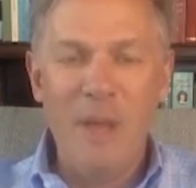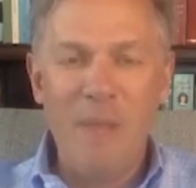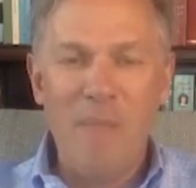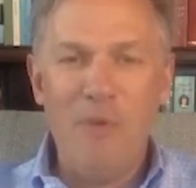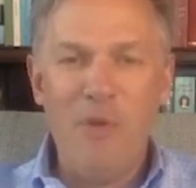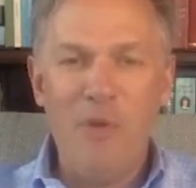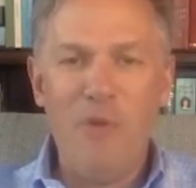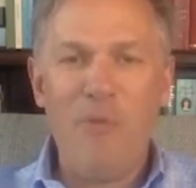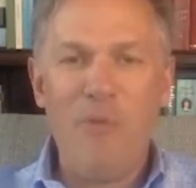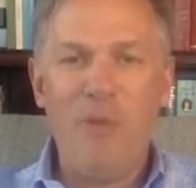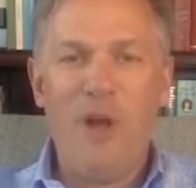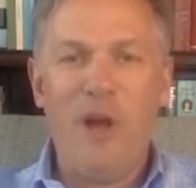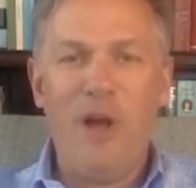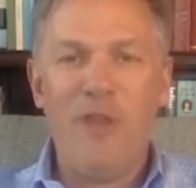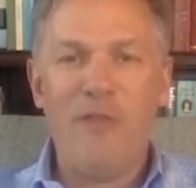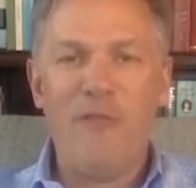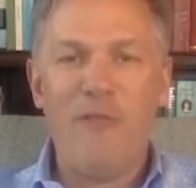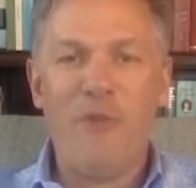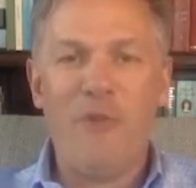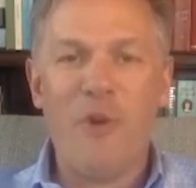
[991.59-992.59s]
moved
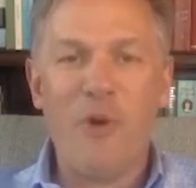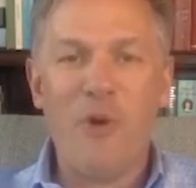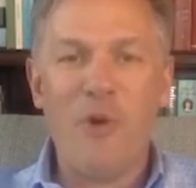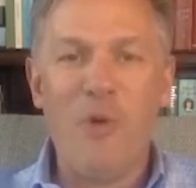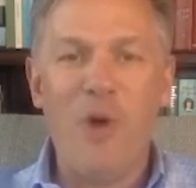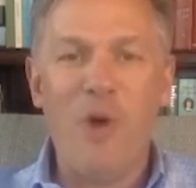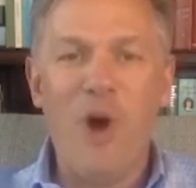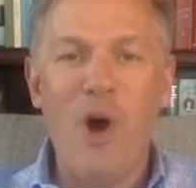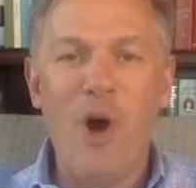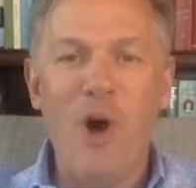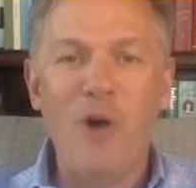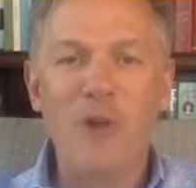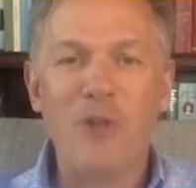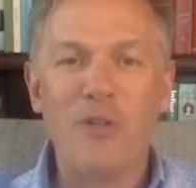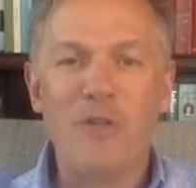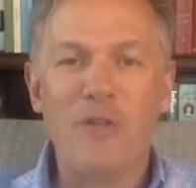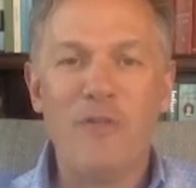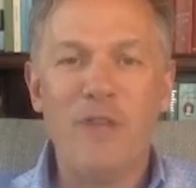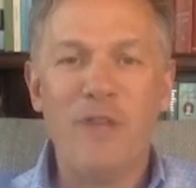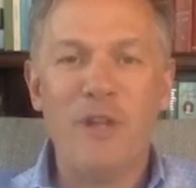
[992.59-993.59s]
beyond the four walls
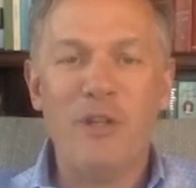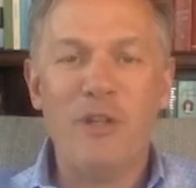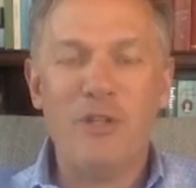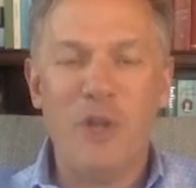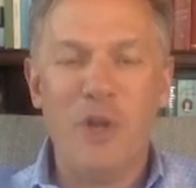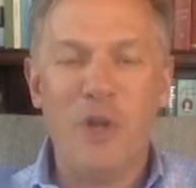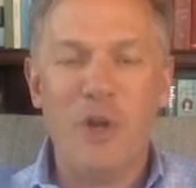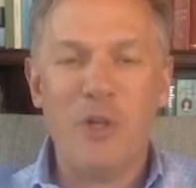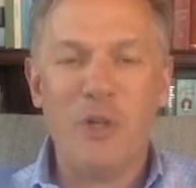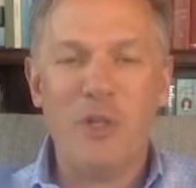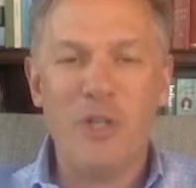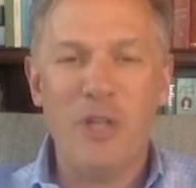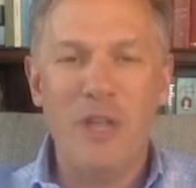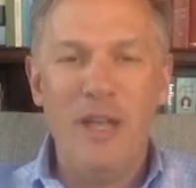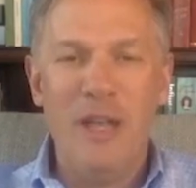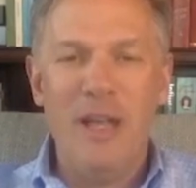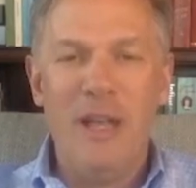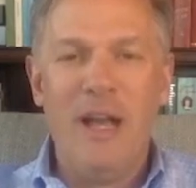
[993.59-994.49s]
of their church